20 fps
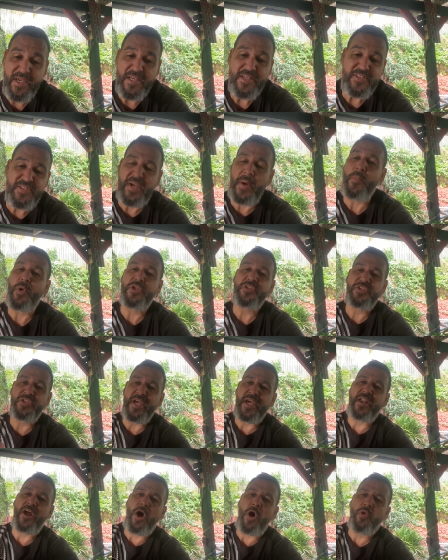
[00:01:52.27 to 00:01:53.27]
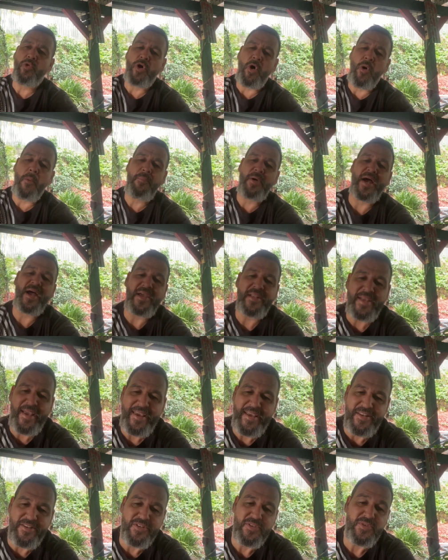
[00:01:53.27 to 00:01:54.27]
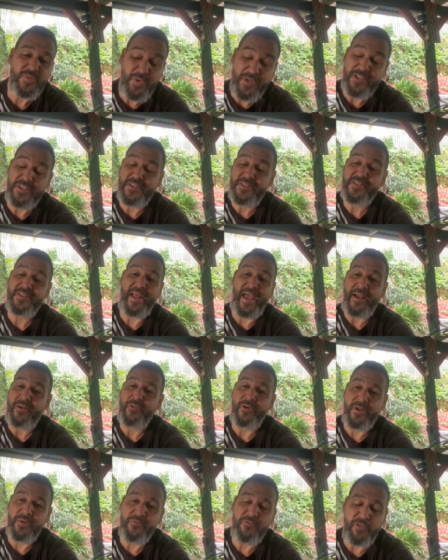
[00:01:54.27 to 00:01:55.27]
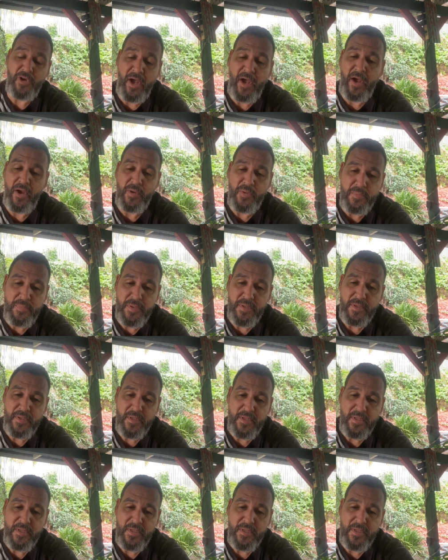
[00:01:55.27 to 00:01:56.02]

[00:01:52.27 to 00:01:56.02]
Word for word: Someone said, Hold on, pain ends, which is an acronym for hope,